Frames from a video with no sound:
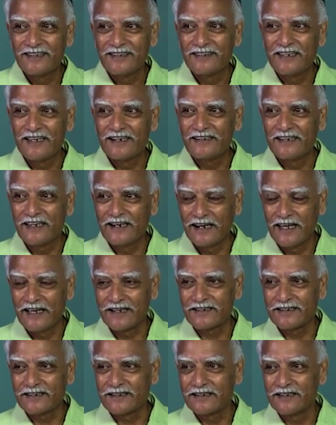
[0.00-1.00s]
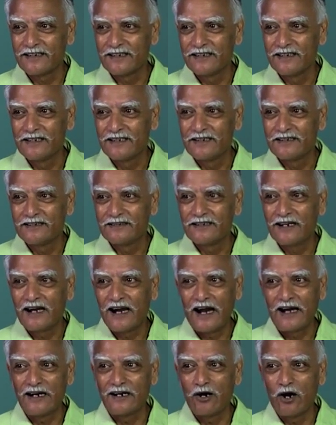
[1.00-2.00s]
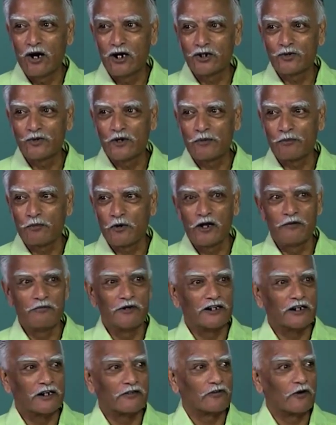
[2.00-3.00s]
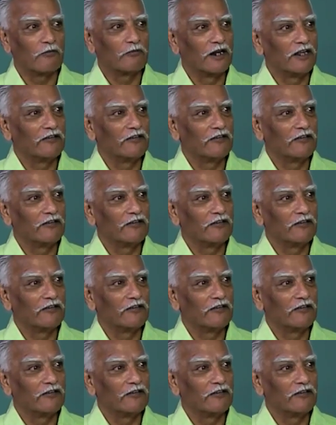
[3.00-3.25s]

Then the next, the landlords were prohibited from